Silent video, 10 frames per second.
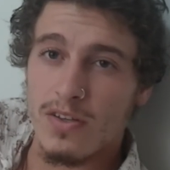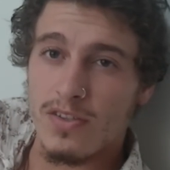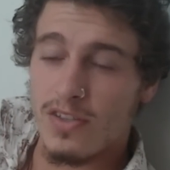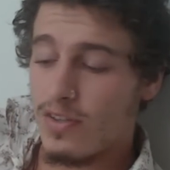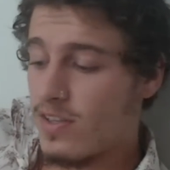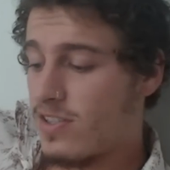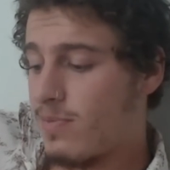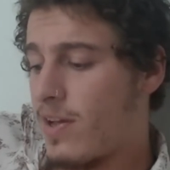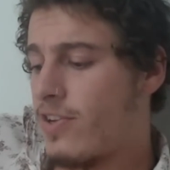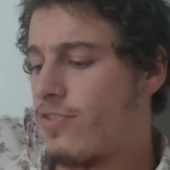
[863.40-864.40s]
So there's
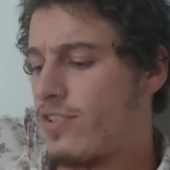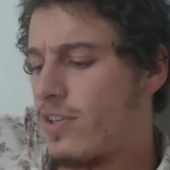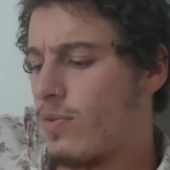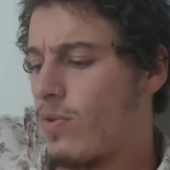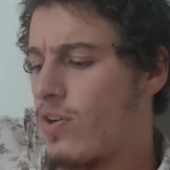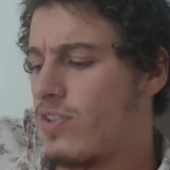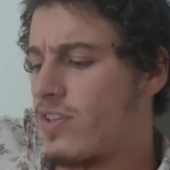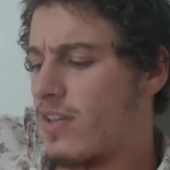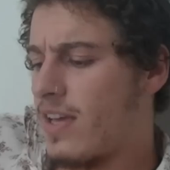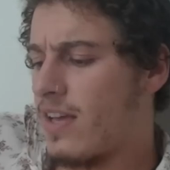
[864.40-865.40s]
some interesting words
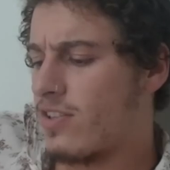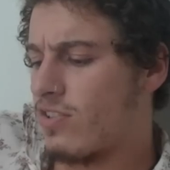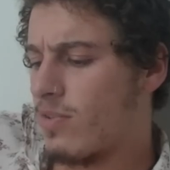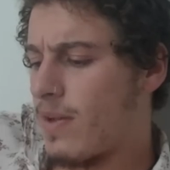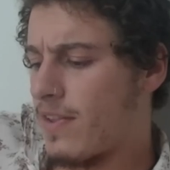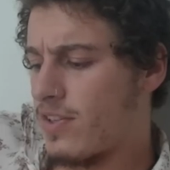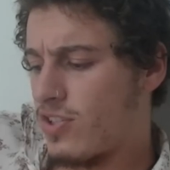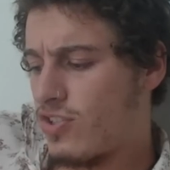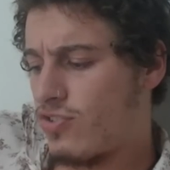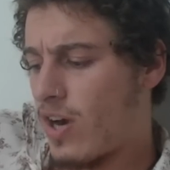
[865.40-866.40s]
in there. It's talking about the
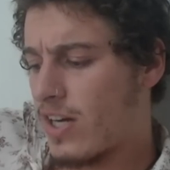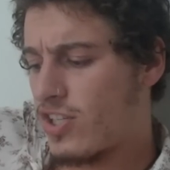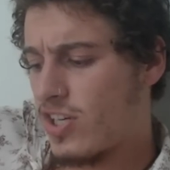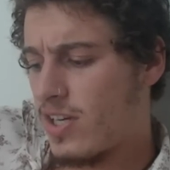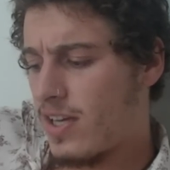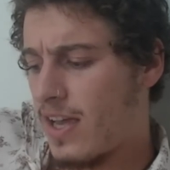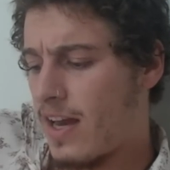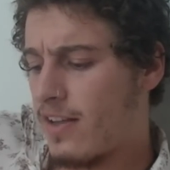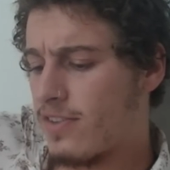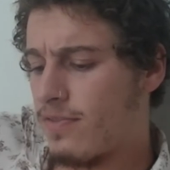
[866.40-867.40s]
structure
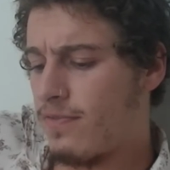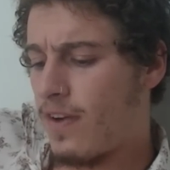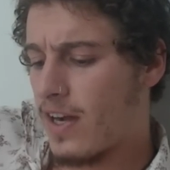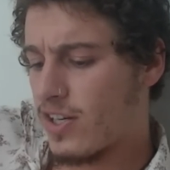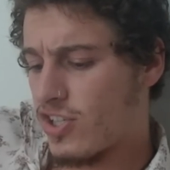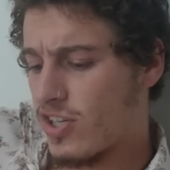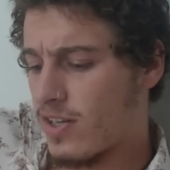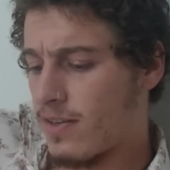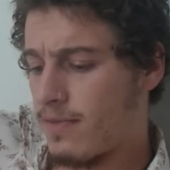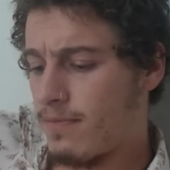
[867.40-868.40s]
and its
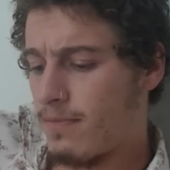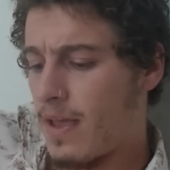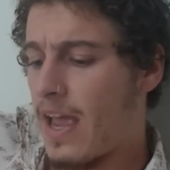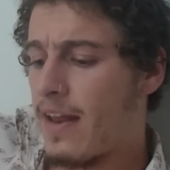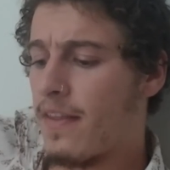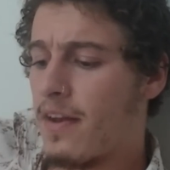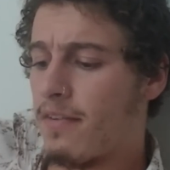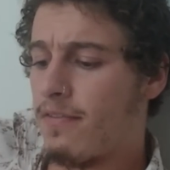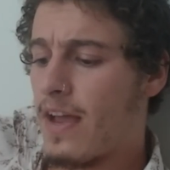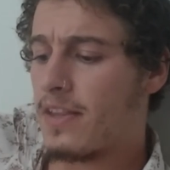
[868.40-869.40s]
function, and the
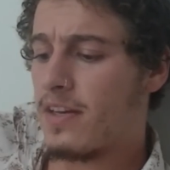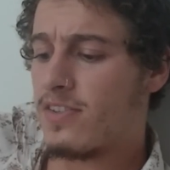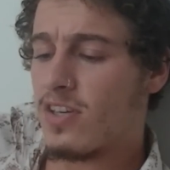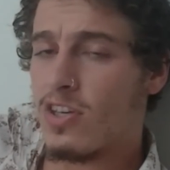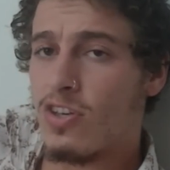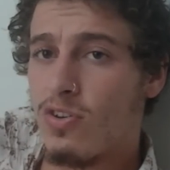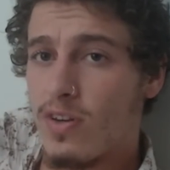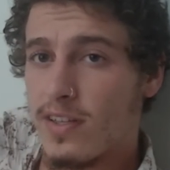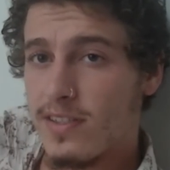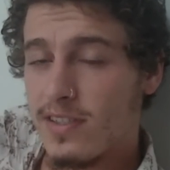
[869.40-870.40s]
fact that it's a
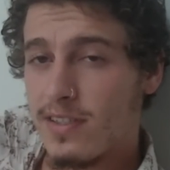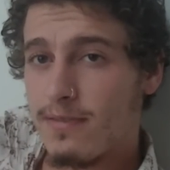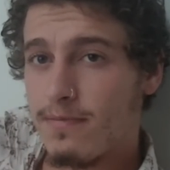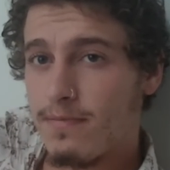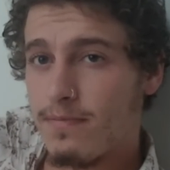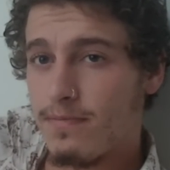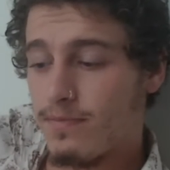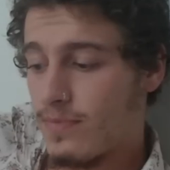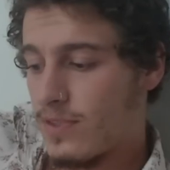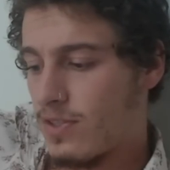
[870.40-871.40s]
unit.
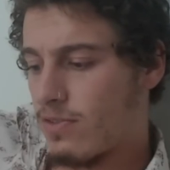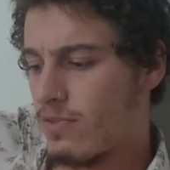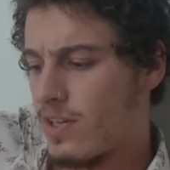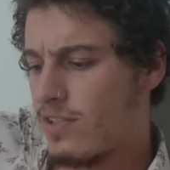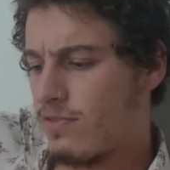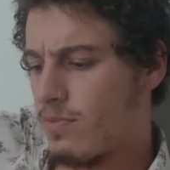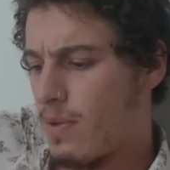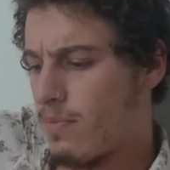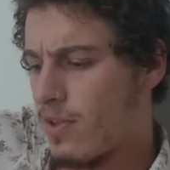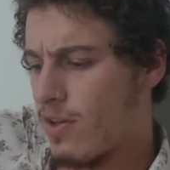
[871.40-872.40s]
So let's
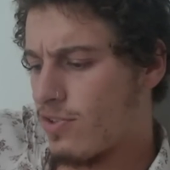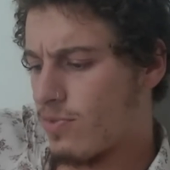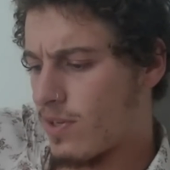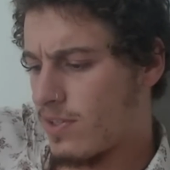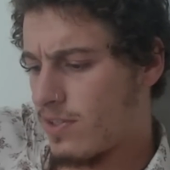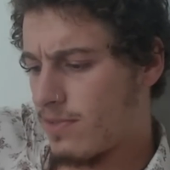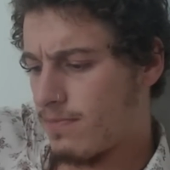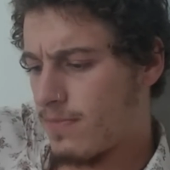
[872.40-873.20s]
remember those ones.